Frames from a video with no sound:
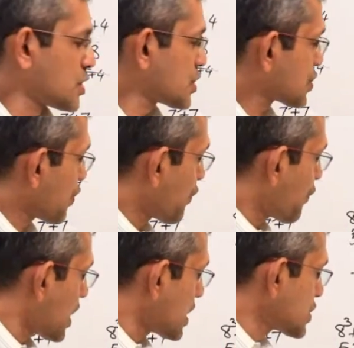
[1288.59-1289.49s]
So
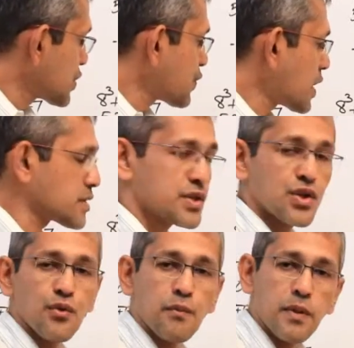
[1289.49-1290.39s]

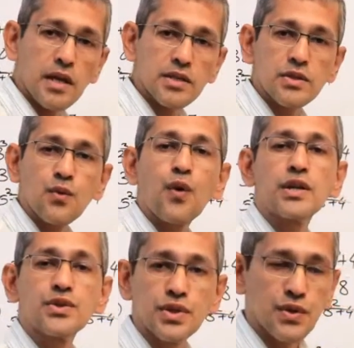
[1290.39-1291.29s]
1210 plus
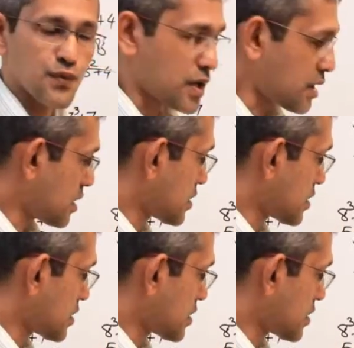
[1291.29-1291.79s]
121.